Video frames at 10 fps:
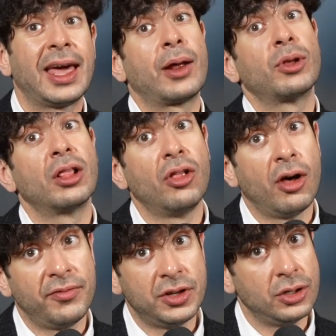and I would
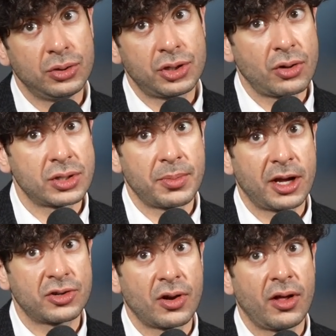love to do shows in
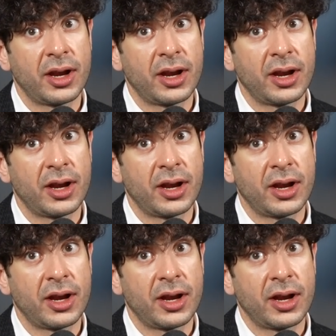Montreal,